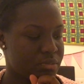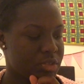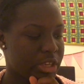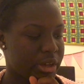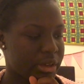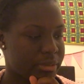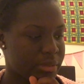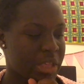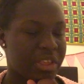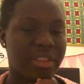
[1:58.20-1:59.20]
Yeah,
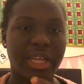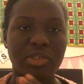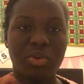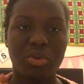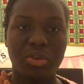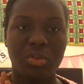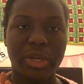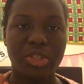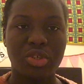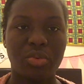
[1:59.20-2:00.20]
I think that's all that
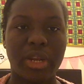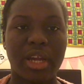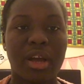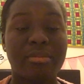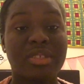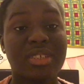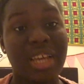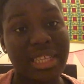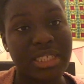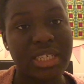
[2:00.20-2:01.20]
we do when it comes to
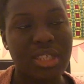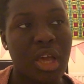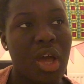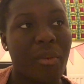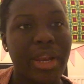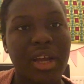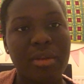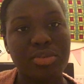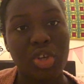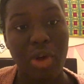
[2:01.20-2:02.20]
tenses. When it
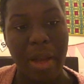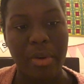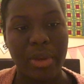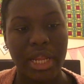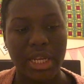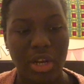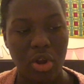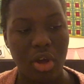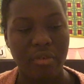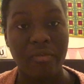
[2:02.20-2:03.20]
comes to grammar, we a
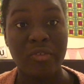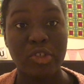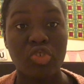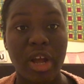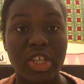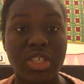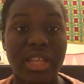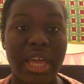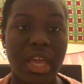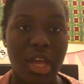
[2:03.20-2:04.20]
lot of structures
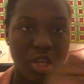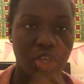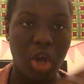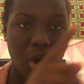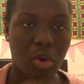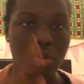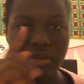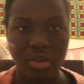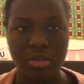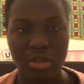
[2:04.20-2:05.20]
like yo
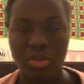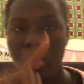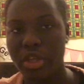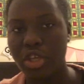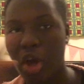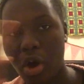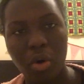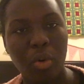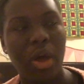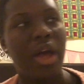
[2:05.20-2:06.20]

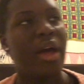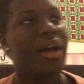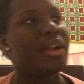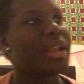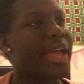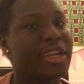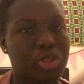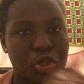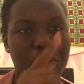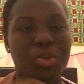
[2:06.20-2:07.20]
yo, like
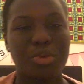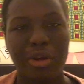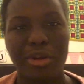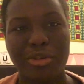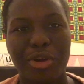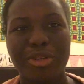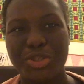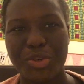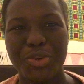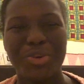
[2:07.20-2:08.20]
chu
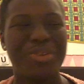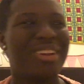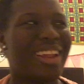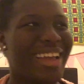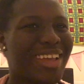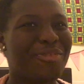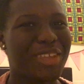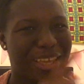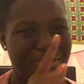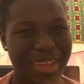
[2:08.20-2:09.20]
chu, like
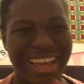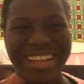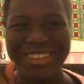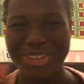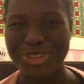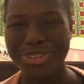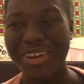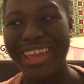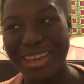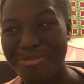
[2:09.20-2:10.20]
ebn
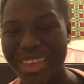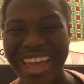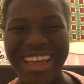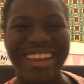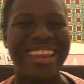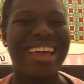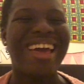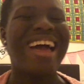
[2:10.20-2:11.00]
ebn.